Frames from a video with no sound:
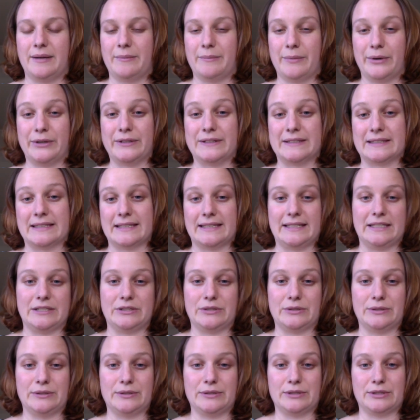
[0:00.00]
mostly
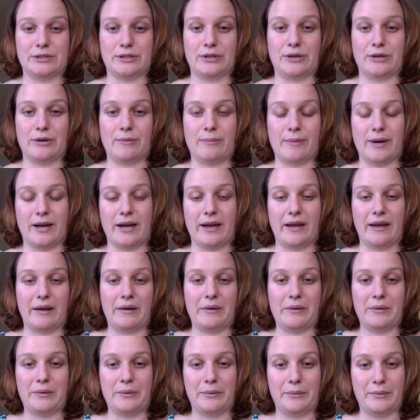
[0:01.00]
to show my
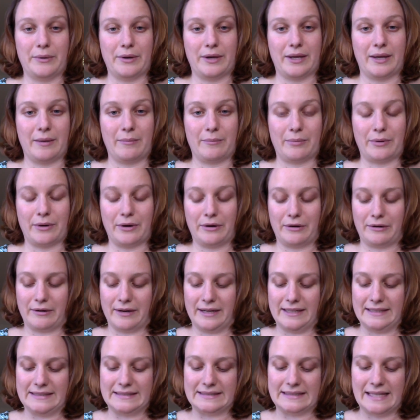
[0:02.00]
work in
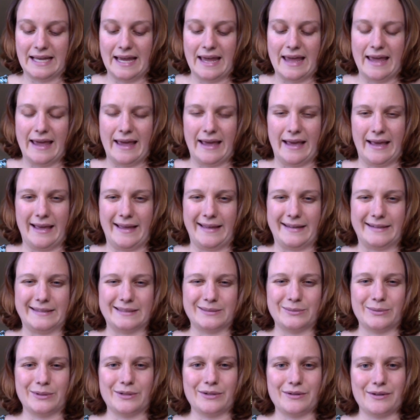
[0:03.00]
progress, and I
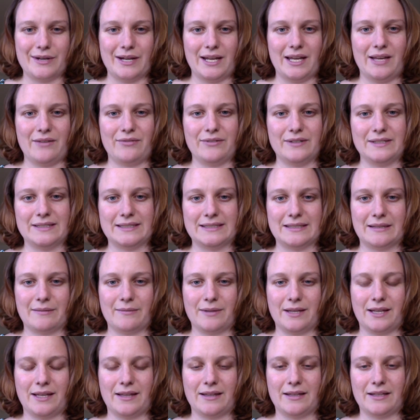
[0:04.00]
was wondering if it's
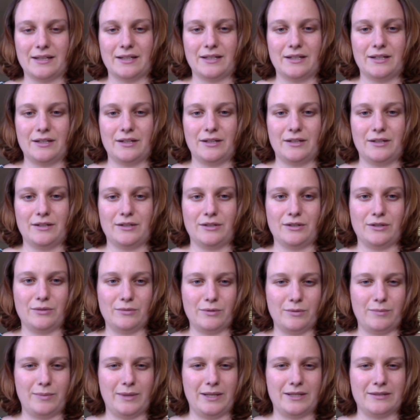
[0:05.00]
something that you
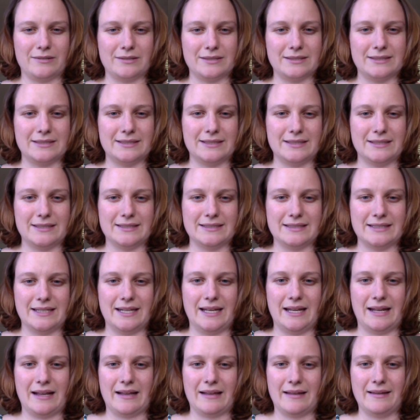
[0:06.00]
would be interested in
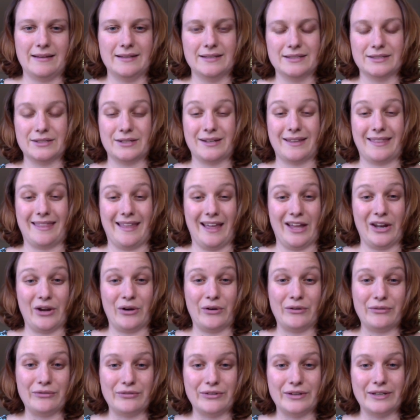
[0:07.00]
seeing sort of that
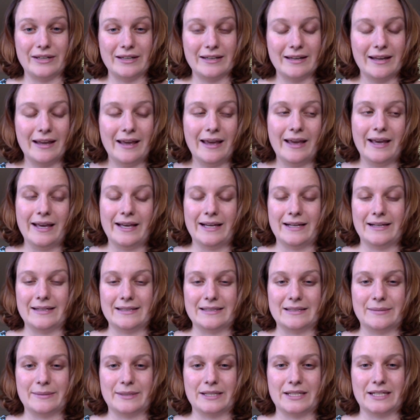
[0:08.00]
often,
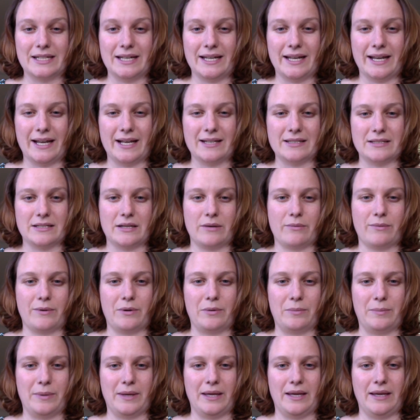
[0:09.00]
especially as I
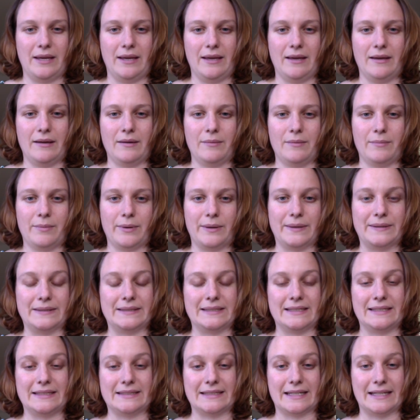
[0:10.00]
will be
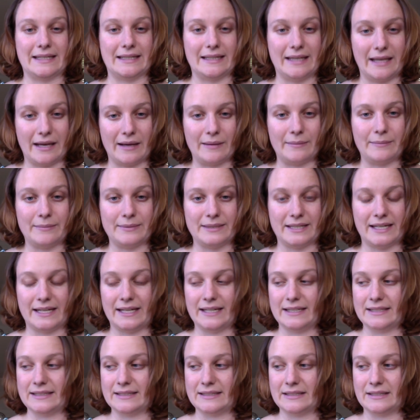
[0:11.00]
posting daily
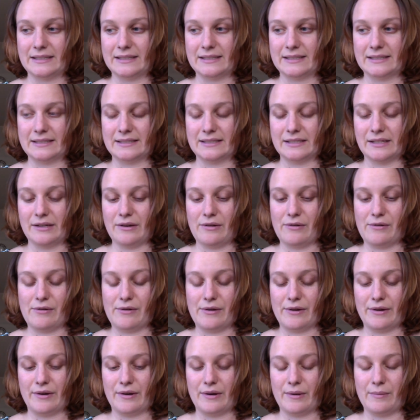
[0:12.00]
updates
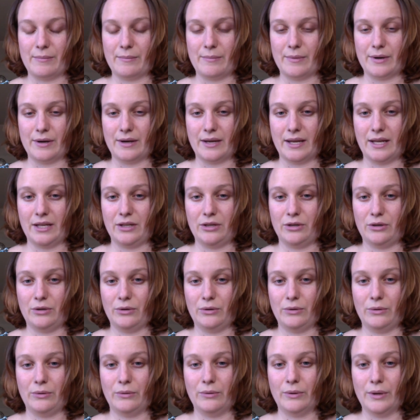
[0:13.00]
on my
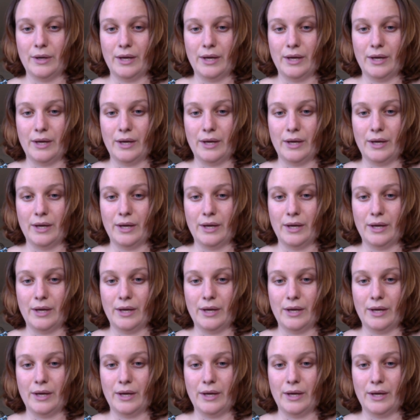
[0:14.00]
new